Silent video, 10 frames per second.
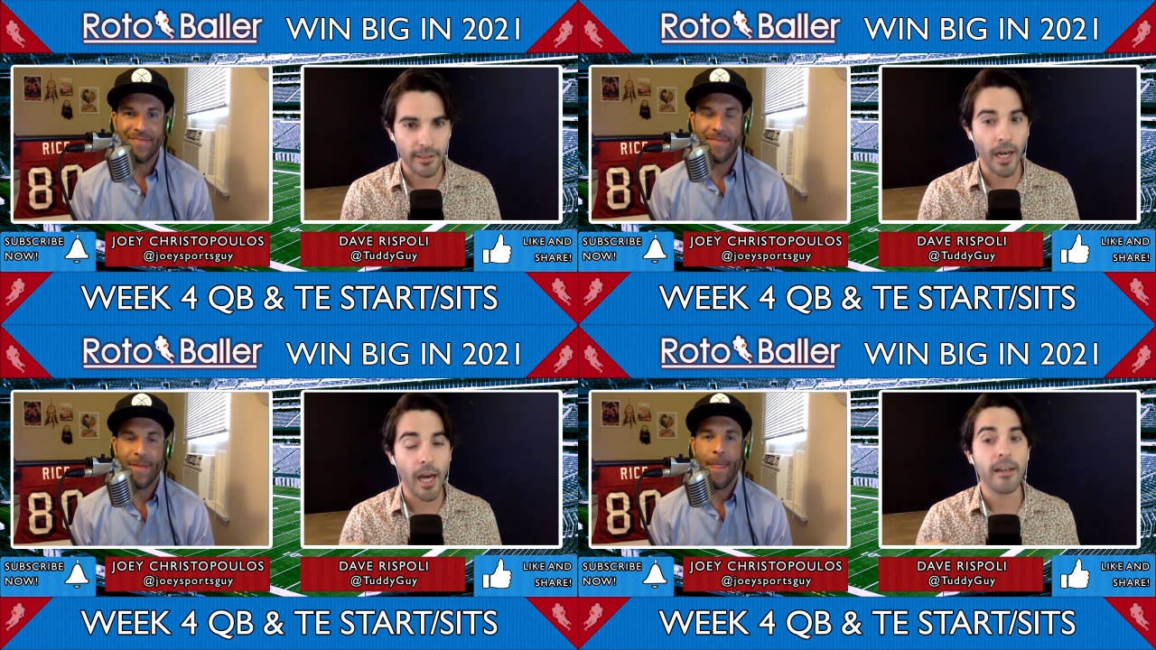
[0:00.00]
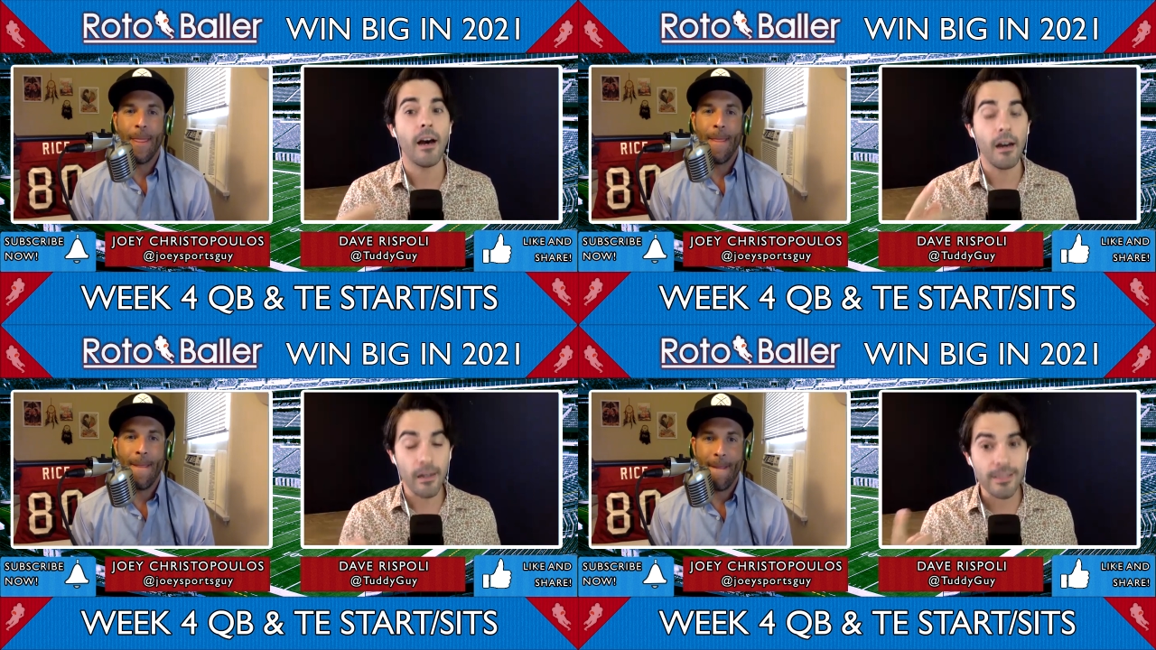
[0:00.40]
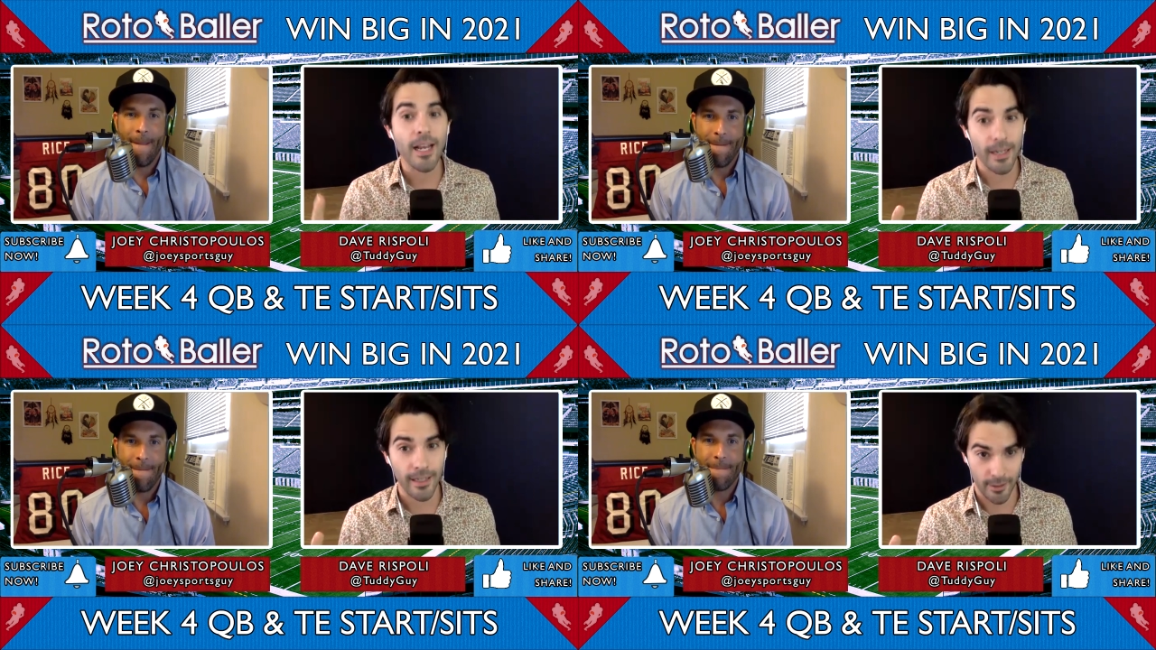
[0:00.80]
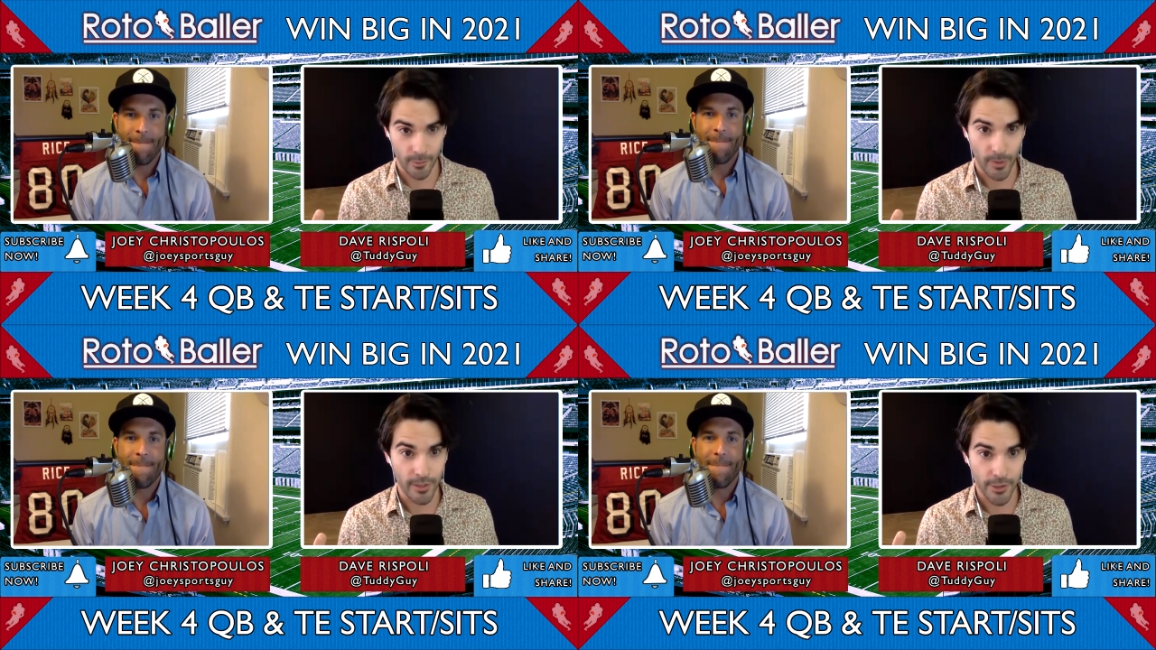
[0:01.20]
Speaker 1: not a tight
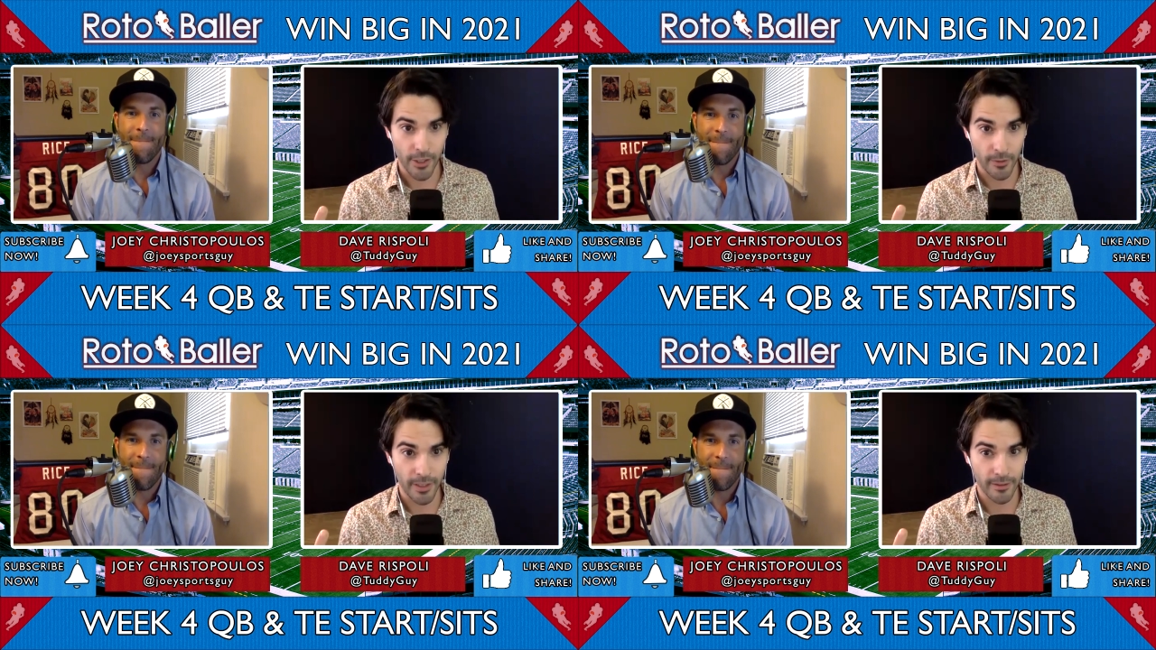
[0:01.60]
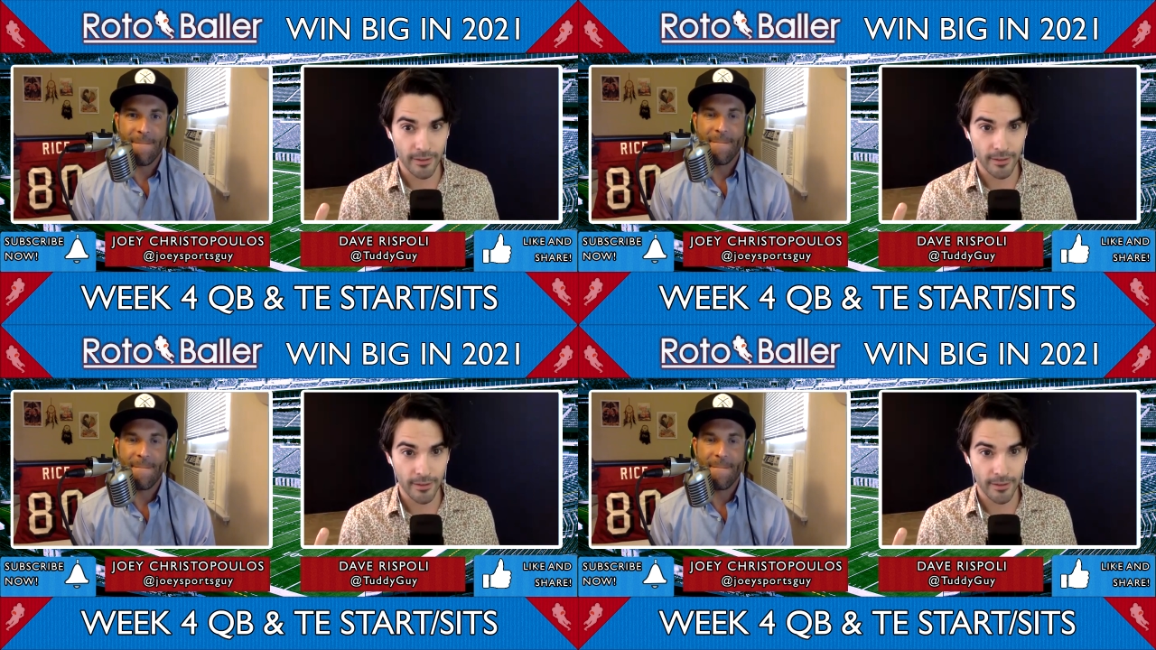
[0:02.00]
end one, Joey.